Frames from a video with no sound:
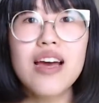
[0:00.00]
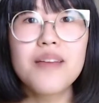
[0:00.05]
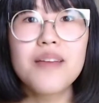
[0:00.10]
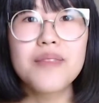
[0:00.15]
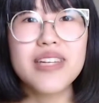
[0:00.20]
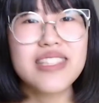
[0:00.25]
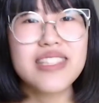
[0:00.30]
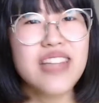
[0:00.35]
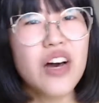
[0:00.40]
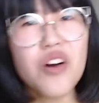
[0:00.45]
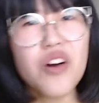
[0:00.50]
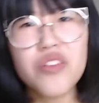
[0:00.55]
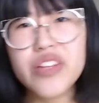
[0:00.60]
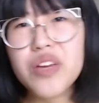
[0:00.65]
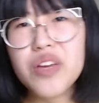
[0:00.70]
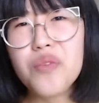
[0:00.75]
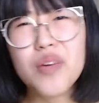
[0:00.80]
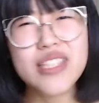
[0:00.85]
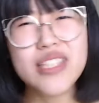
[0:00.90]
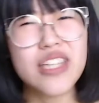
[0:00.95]
because not
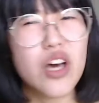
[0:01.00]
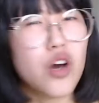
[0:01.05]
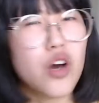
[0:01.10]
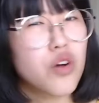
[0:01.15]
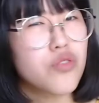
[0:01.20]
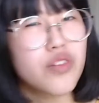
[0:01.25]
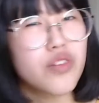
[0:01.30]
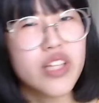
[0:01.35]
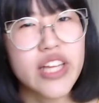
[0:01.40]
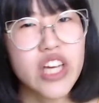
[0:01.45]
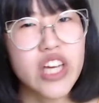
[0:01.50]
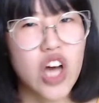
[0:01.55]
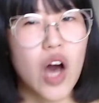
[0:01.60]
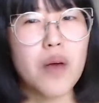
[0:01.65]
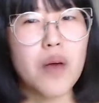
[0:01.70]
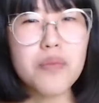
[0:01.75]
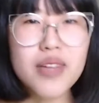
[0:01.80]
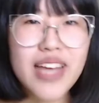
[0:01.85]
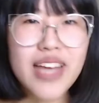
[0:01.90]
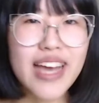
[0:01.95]
only was it overly
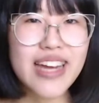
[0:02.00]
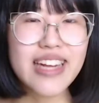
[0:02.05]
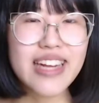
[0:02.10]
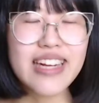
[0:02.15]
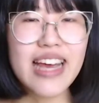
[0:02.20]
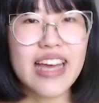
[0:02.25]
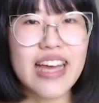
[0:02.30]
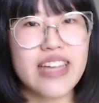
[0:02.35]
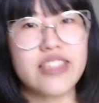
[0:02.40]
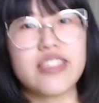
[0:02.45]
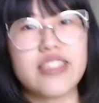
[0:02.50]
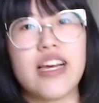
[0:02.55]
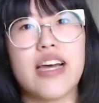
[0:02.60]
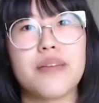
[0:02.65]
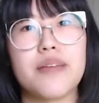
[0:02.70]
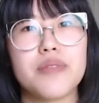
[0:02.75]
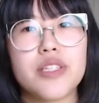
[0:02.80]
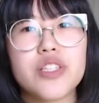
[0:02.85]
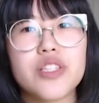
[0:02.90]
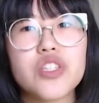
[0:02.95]
complicated and
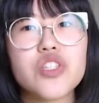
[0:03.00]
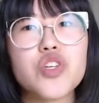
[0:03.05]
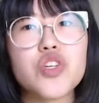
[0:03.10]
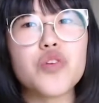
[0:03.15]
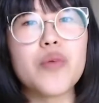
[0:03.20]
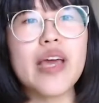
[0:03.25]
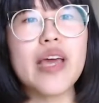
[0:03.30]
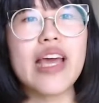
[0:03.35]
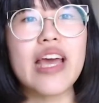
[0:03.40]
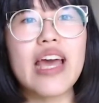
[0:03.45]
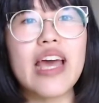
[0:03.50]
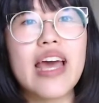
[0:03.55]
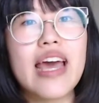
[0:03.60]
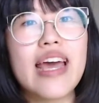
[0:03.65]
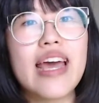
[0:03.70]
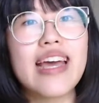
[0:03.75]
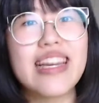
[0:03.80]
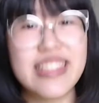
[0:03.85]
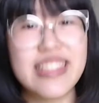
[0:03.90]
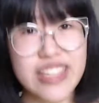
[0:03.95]
time-consuming,
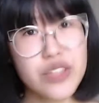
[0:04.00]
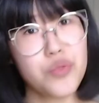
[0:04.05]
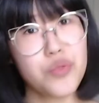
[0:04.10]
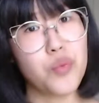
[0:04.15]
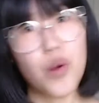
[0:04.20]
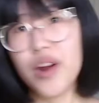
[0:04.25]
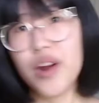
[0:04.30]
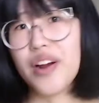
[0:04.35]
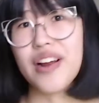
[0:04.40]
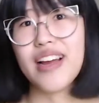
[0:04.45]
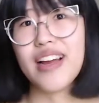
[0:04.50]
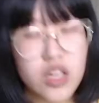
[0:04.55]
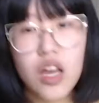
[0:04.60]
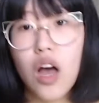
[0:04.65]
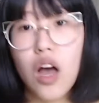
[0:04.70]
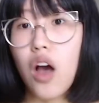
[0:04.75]
it didn't work.